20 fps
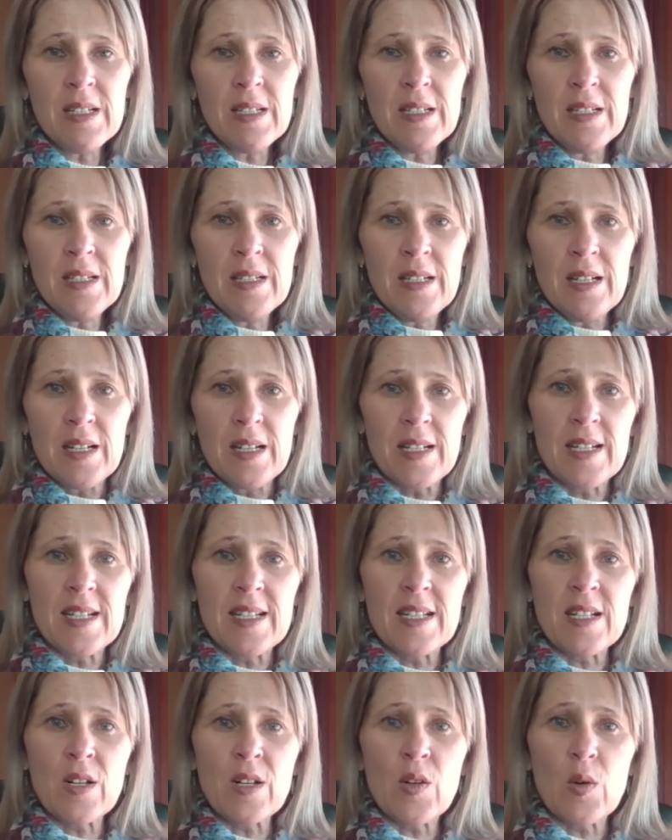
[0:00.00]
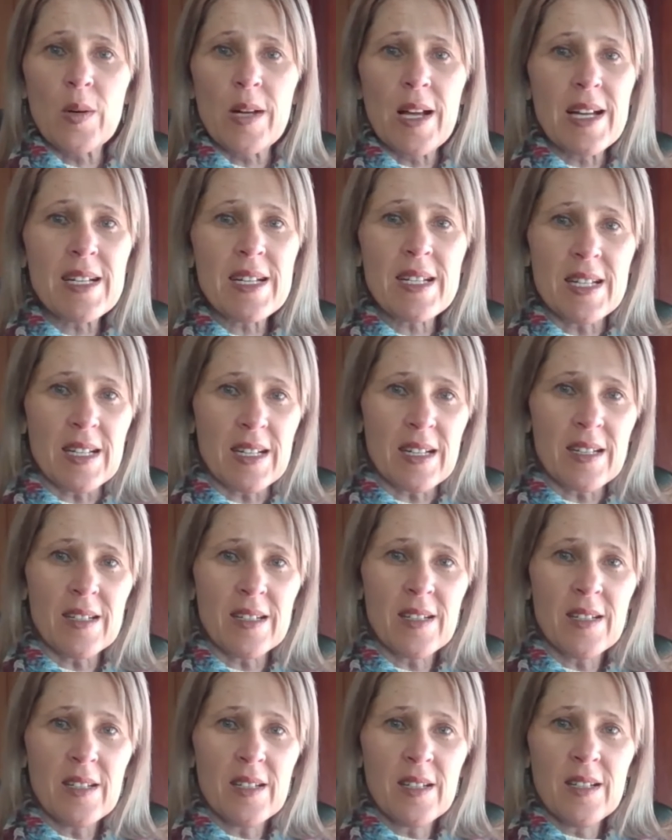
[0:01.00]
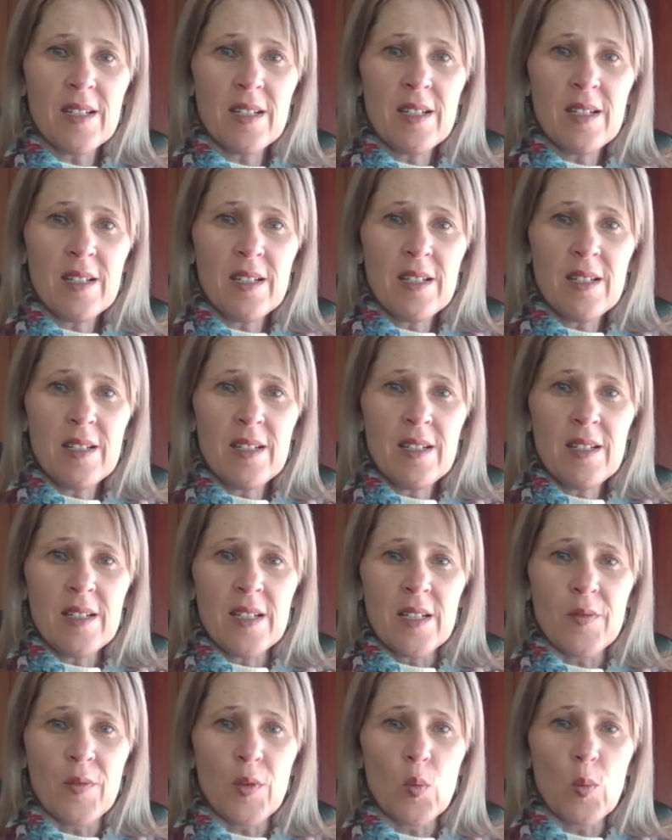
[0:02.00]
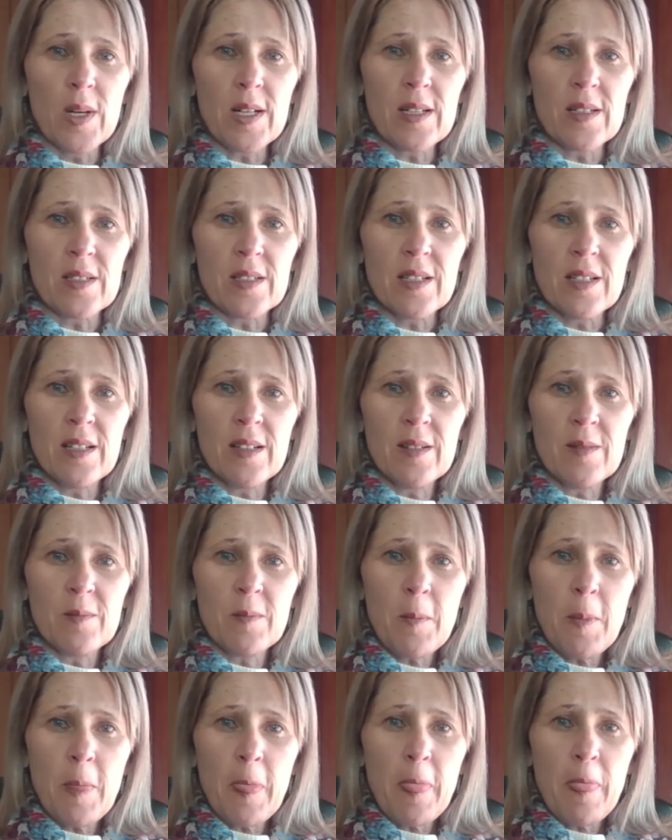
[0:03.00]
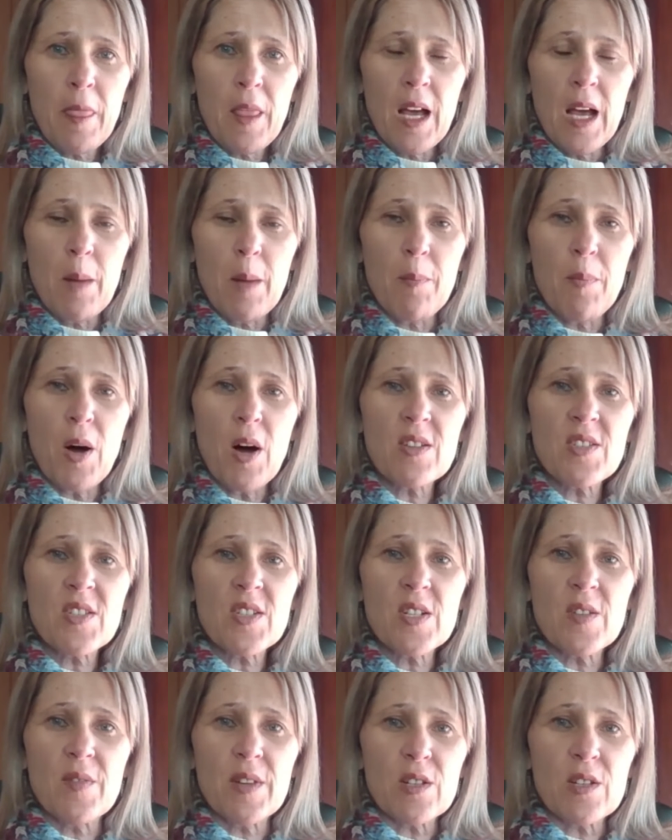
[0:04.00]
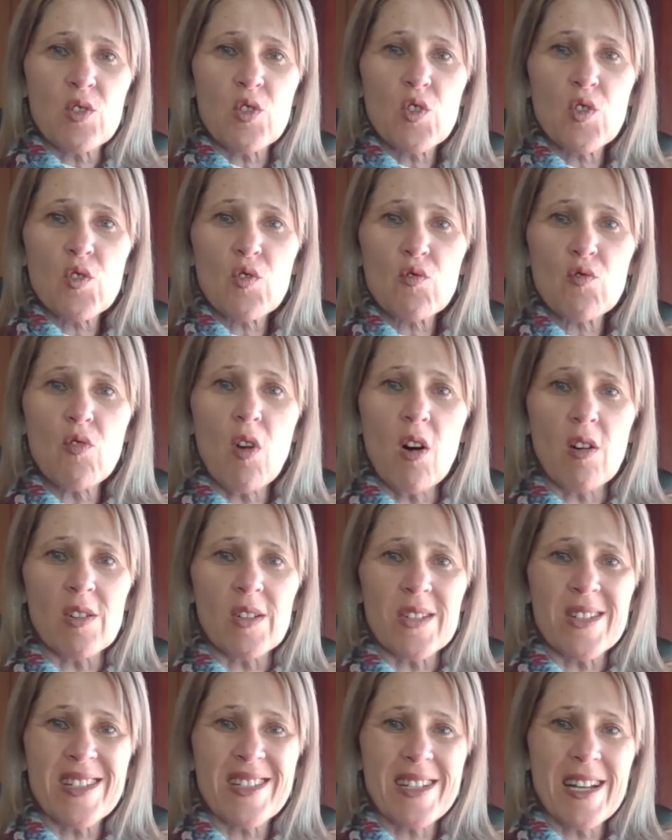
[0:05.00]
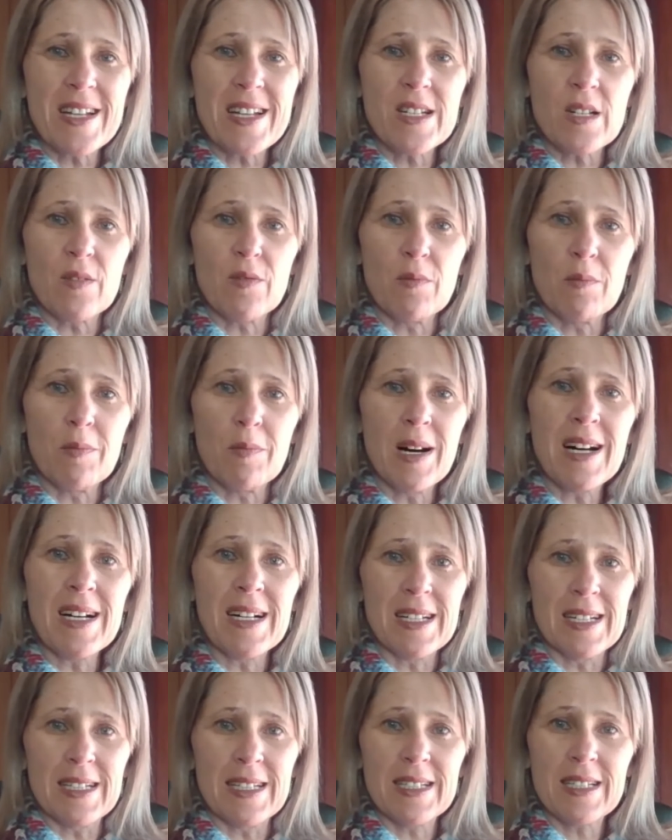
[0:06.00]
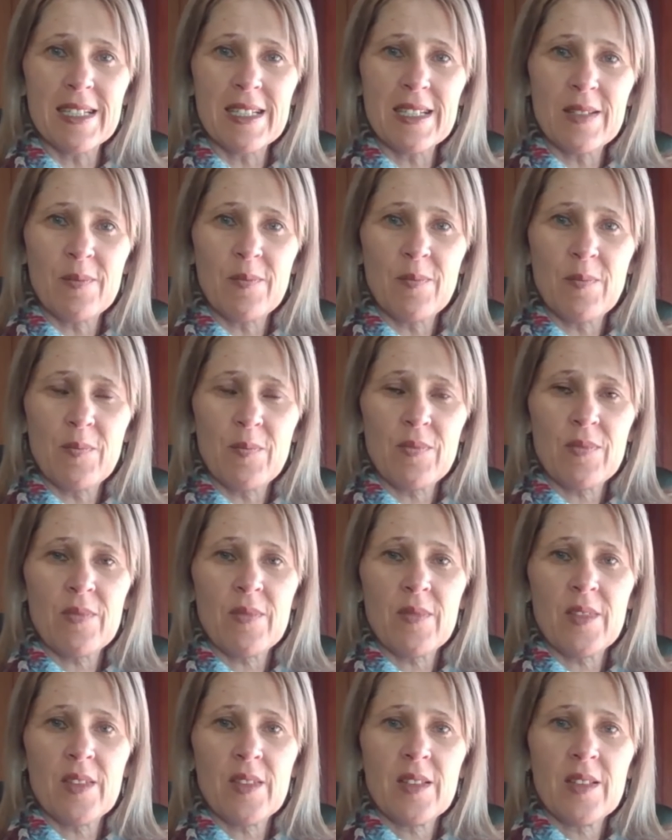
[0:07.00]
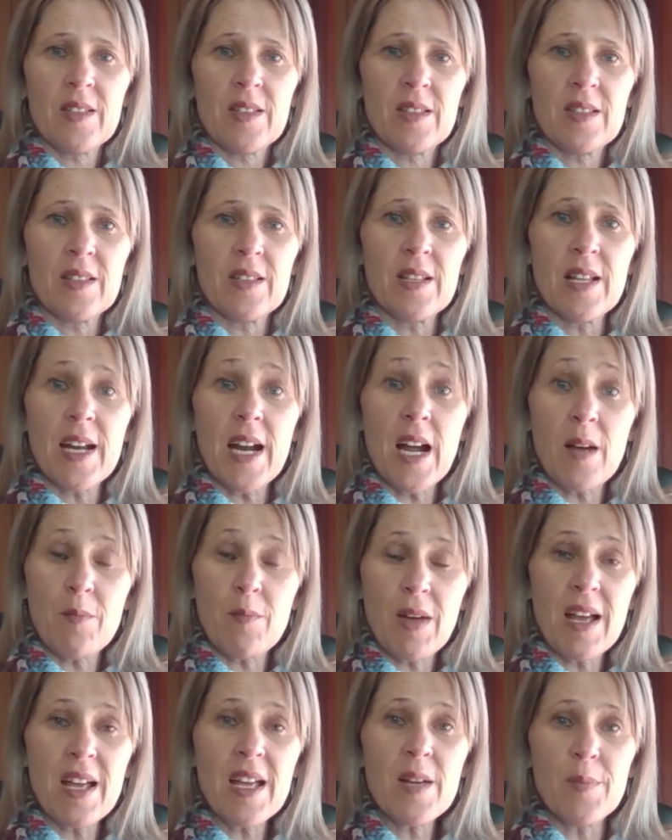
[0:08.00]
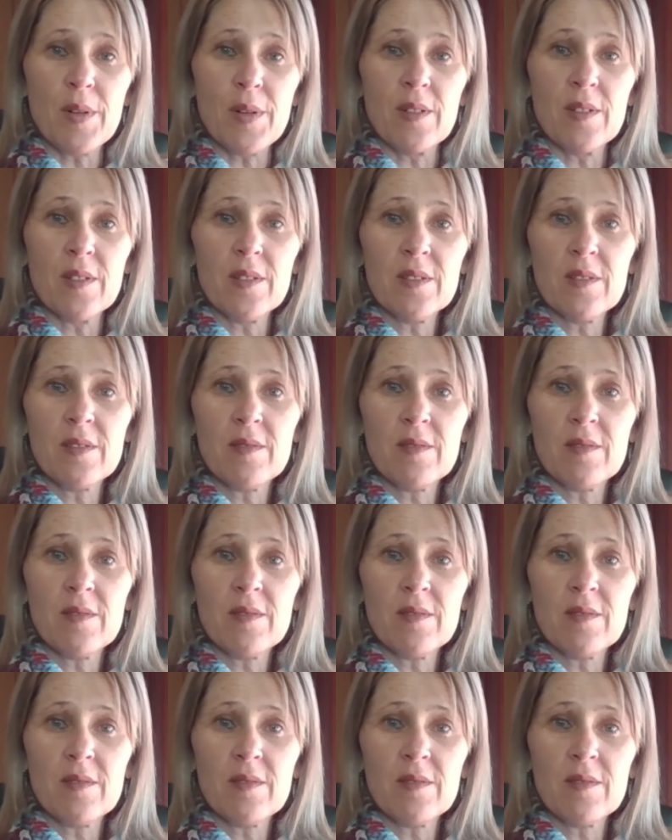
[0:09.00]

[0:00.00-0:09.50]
And it is in creating, if you will, a positive and a strong state of mind that I'm able,